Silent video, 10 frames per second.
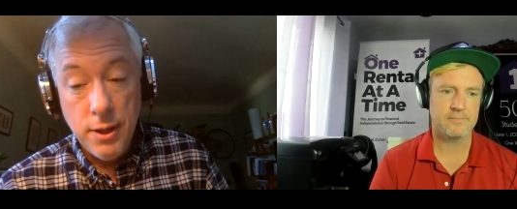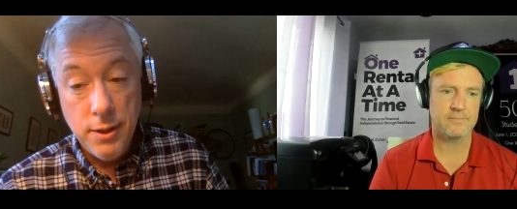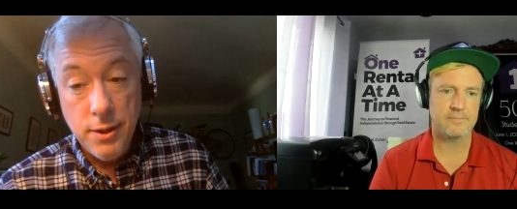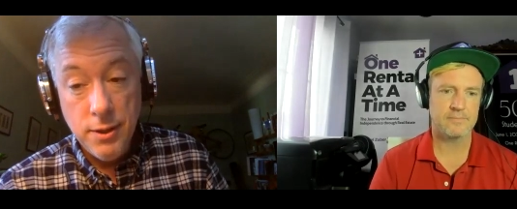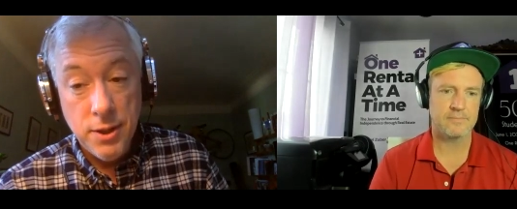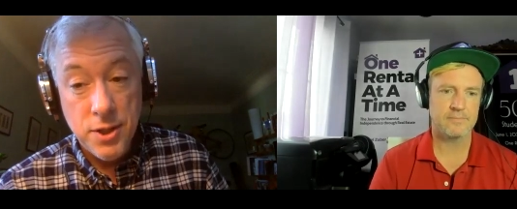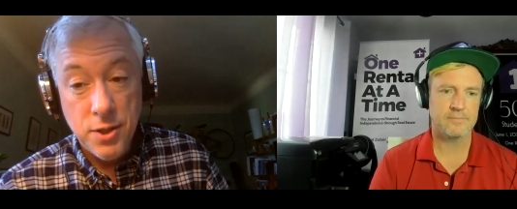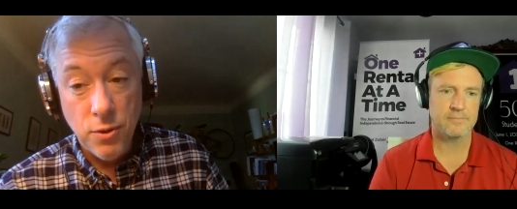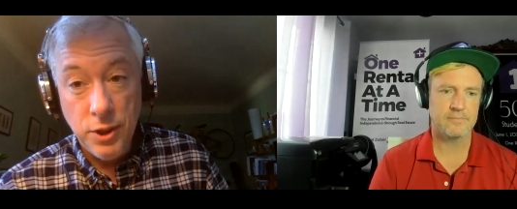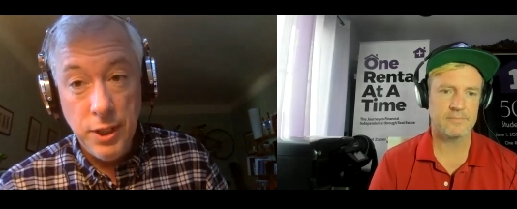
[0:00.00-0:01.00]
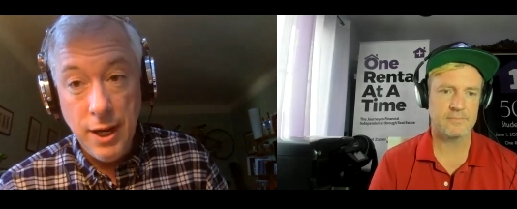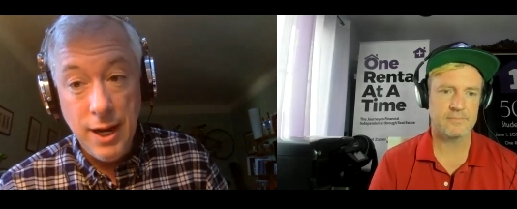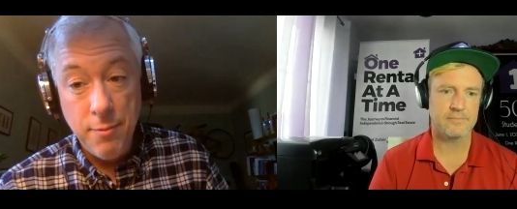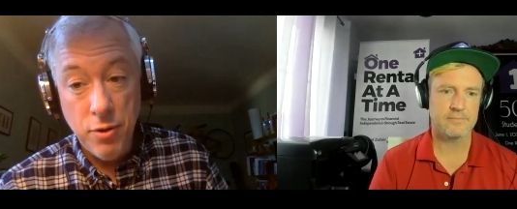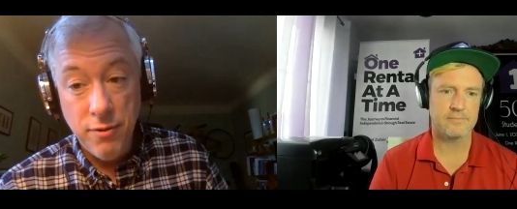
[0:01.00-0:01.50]
Speaker 1: this is only
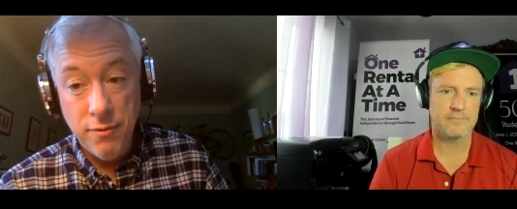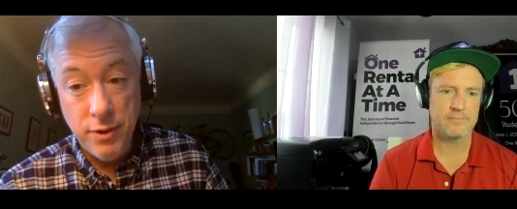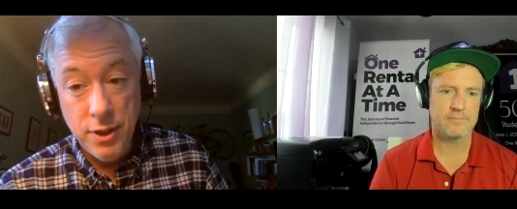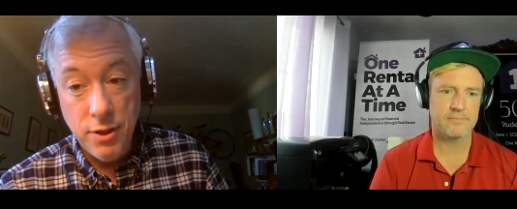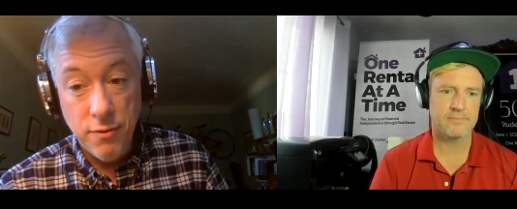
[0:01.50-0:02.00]
hyperinflation.